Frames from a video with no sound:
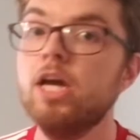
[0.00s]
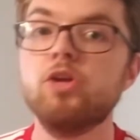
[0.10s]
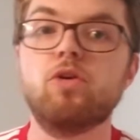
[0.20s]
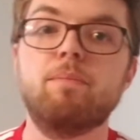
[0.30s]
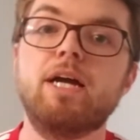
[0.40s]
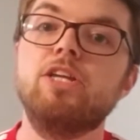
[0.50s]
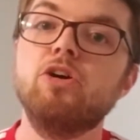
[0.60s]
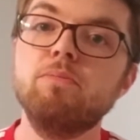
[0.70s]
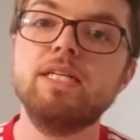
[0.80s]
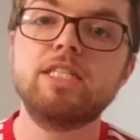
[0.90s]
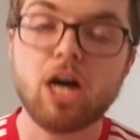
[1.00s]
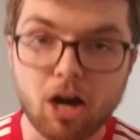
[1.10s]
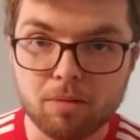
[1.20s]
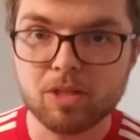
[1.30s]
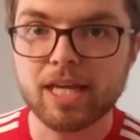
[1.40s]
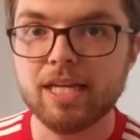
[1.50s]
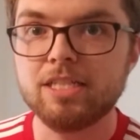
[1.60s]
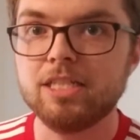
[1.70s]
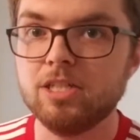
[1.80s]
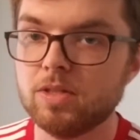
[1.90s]
You are by no means obligated
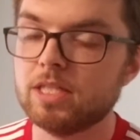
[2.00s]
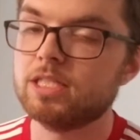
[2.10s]
to do this,